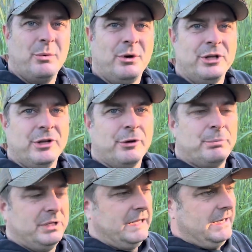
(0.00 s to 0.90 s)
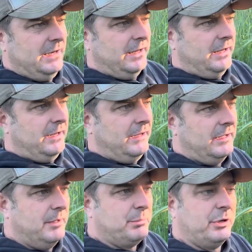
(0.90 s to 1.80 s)
one year planting
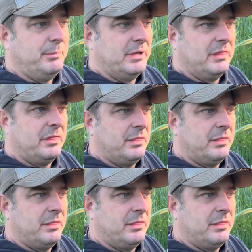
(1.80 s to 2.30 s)
a pretty big